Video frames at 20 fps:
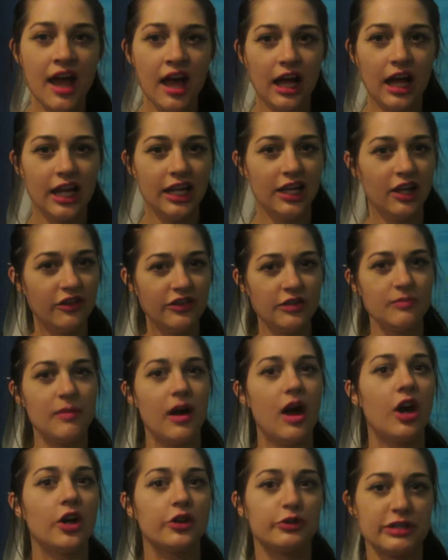A lot of them
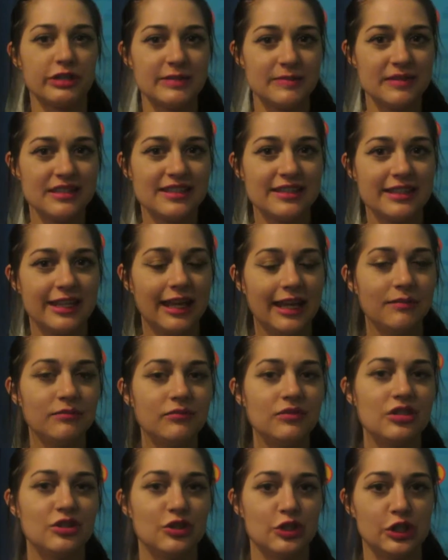are Christmas
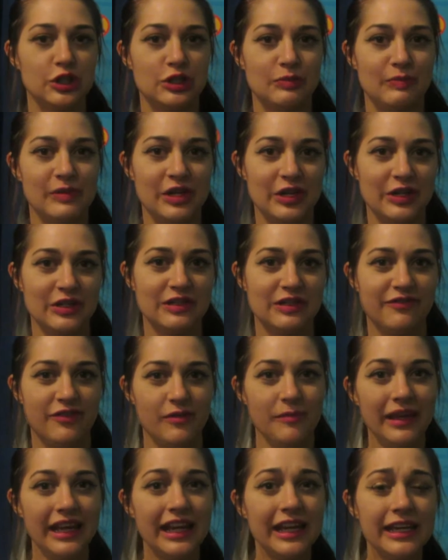themed just because for
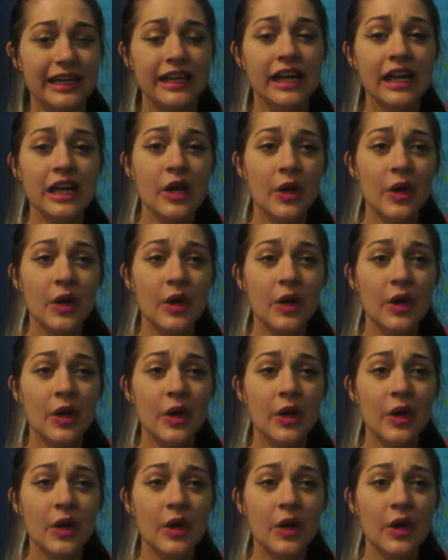me